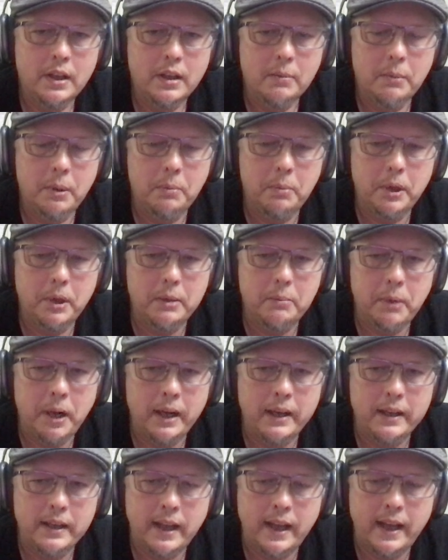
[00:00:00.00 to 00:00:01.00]
My buddy
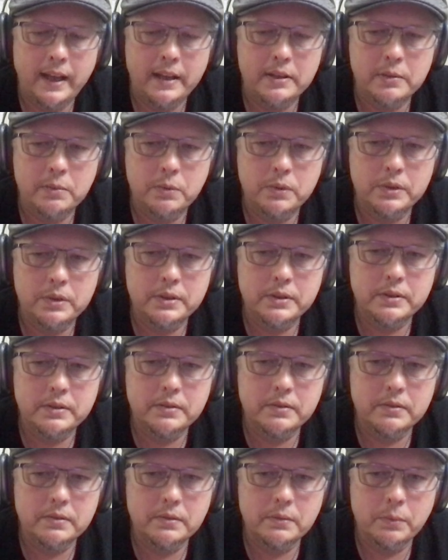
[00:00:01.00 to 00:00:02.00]
Mike Nash
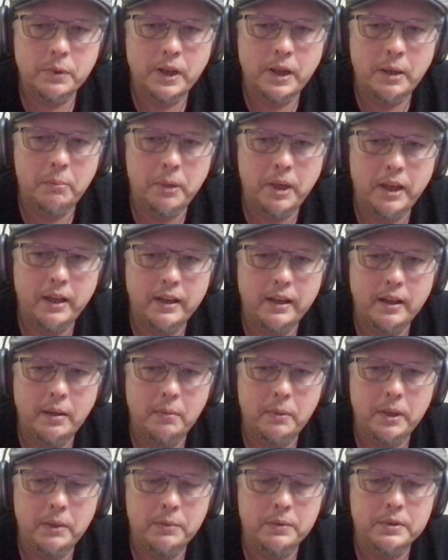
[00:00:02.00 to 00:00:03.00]
was when I met him,
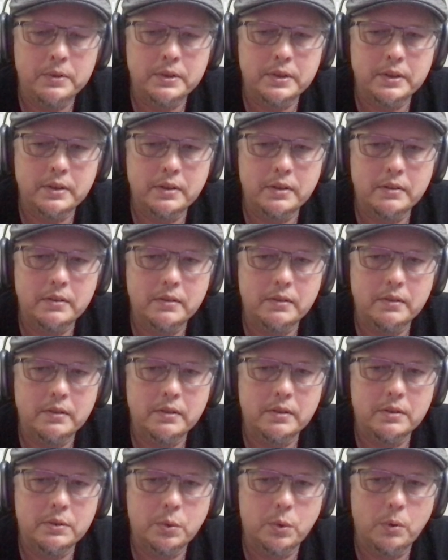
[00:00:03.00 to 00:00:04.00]
he was
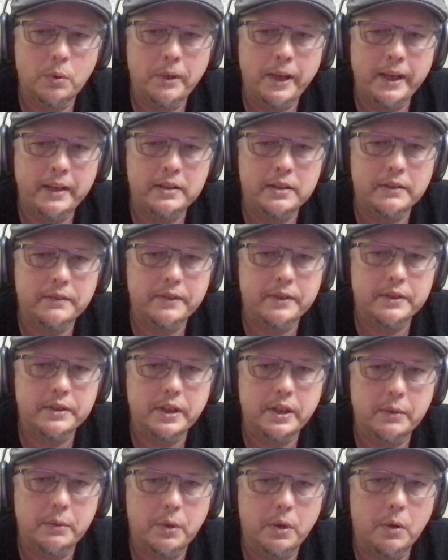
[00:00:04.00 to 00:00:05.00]
the tour manager for
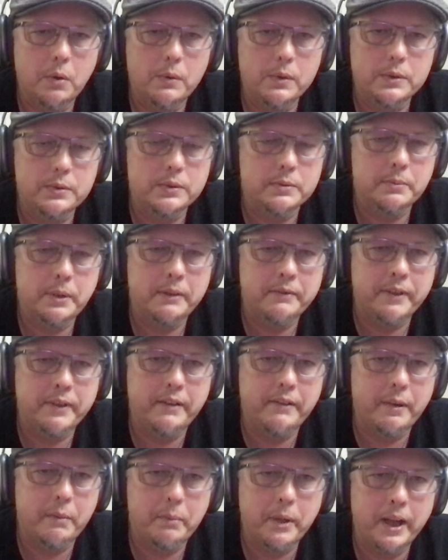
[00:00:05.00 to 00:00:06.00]
Skid Row, which was my
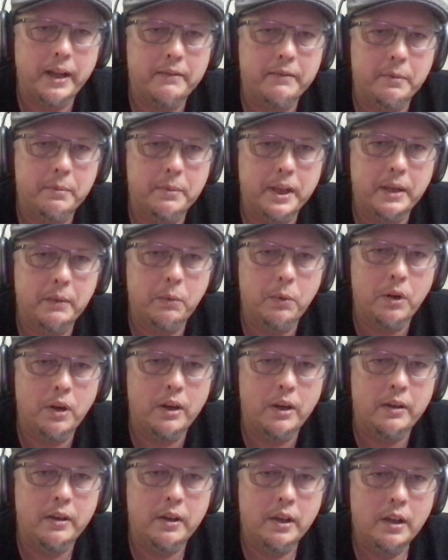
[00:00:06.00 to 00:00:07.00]
favorite band from day
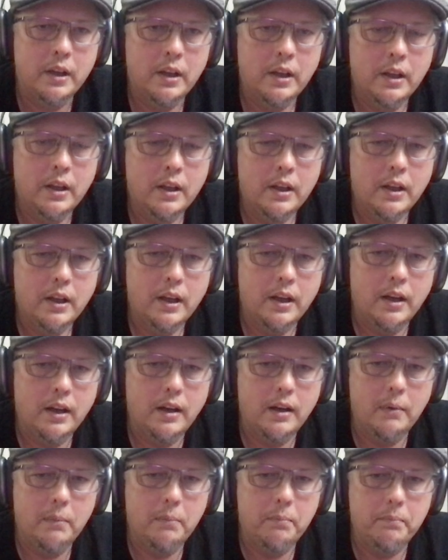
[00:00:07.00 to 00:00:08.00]
one.
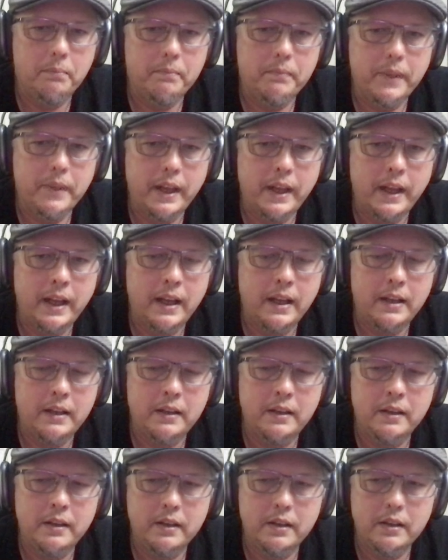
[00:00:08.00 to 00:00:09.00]

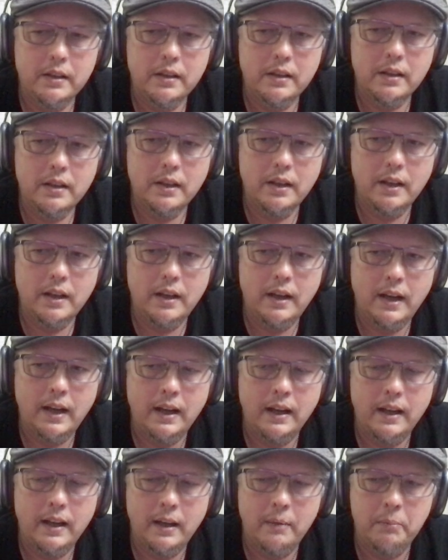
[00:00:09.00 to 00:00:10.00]
And
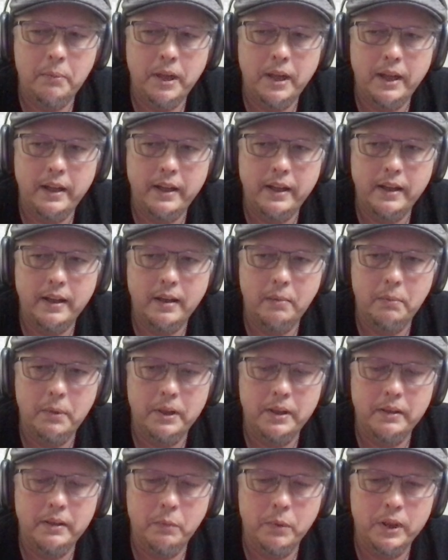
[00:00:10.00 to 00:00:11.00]
I met him,
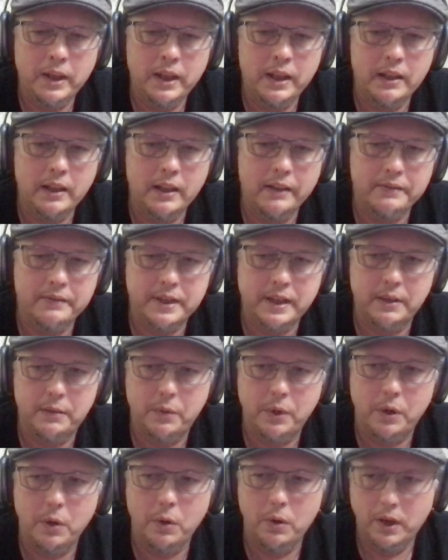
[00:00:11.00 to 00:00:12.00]
and when he left Skid
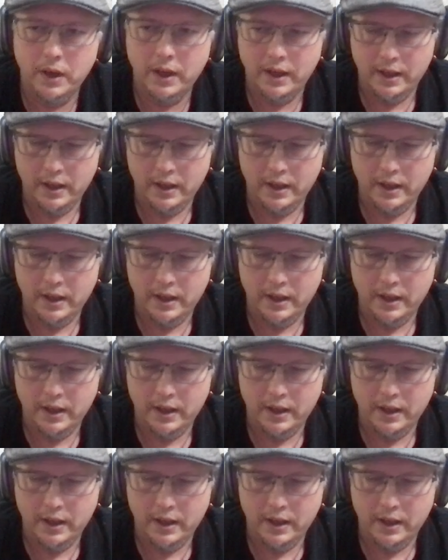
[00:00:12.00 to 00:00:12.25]
Row,